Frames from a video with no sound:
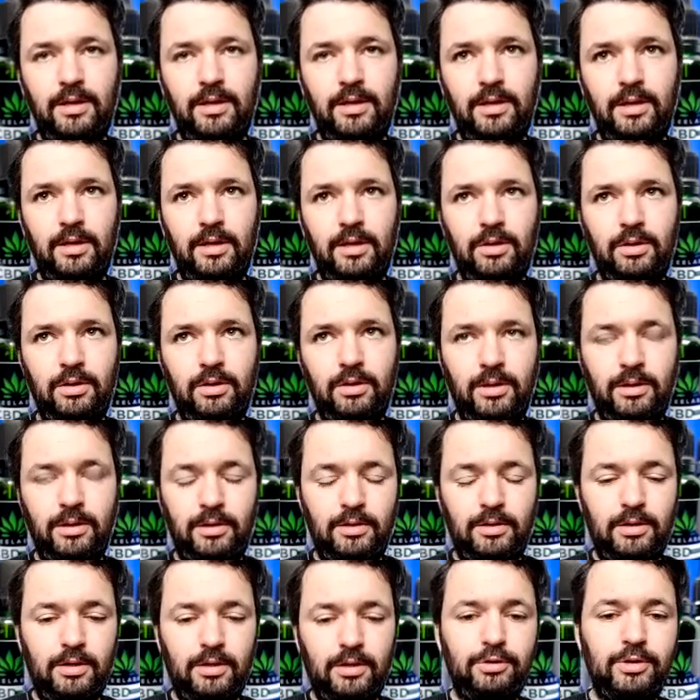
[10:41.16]
it
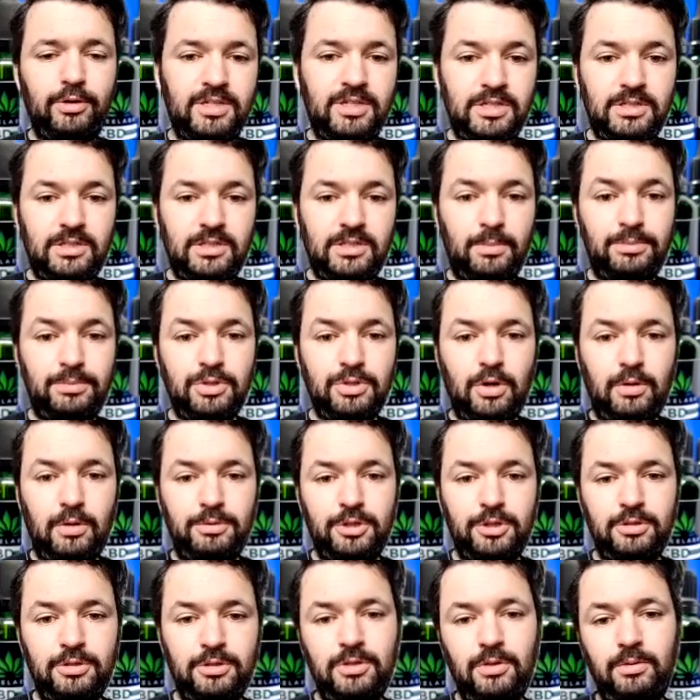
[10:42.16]
increases the
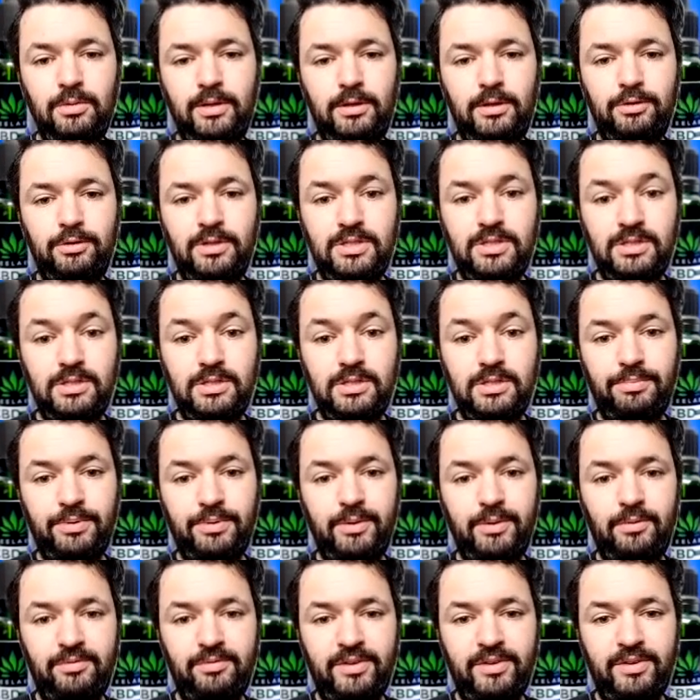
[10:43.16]
absorption, so it increases the
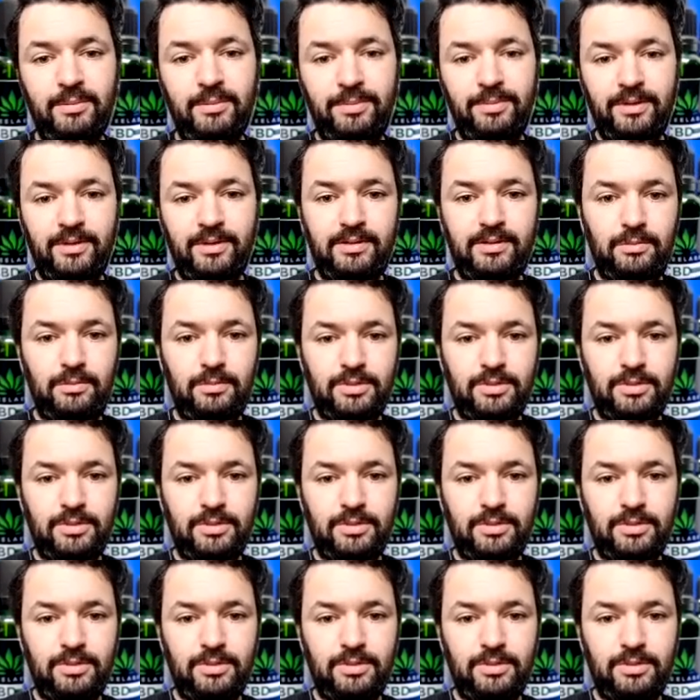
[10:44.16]
bioavailability,